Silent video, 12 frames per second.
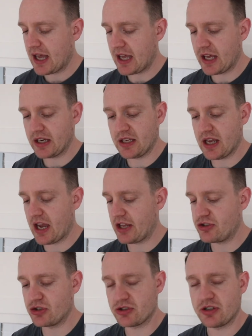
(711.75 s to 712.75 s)
And yeah,
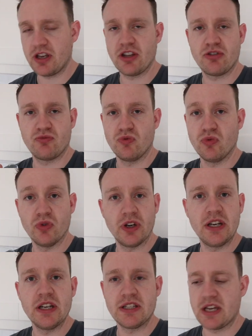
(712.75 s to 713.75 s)
it's
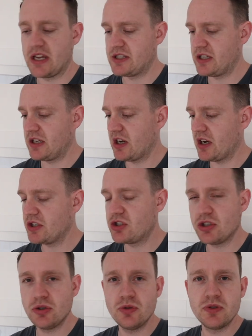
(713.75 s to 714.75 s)
really tasty. I
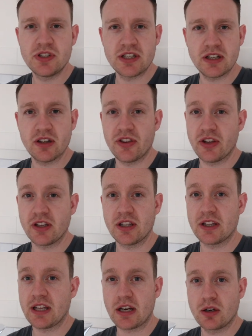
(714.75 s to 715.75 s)
do still think
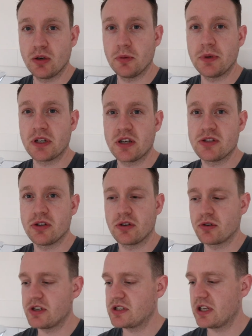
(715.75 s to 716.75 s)
that that could be nicer
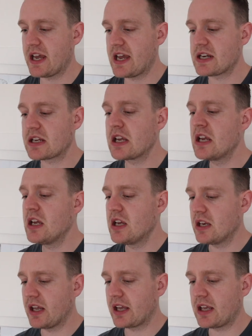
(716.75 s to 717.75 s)
than Crystal Head.
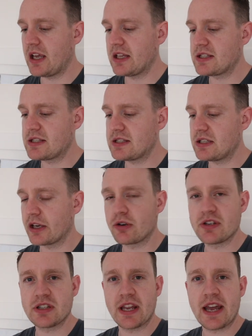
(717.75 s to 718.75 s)
Like, it's like
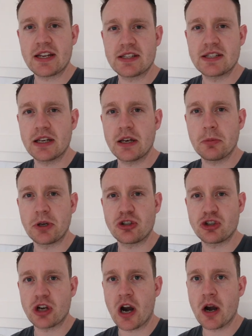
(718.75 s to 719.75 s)
Crystal Head is still a little
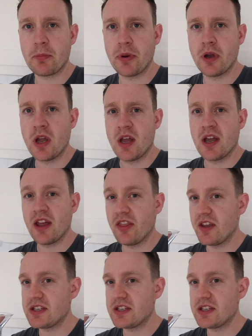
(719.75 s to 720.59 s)
bit sharp and